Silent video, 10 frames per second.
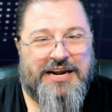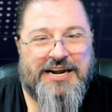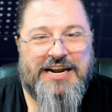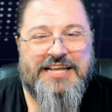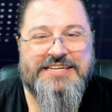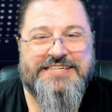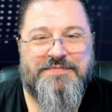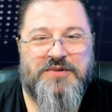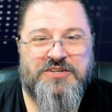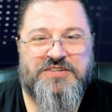is the
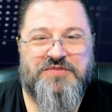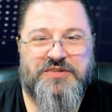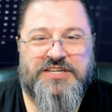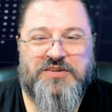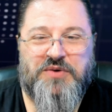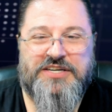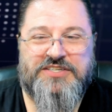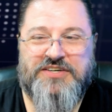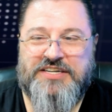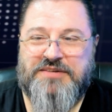most voted
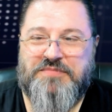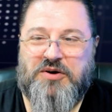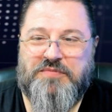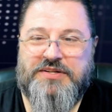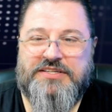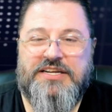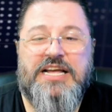question at the moment.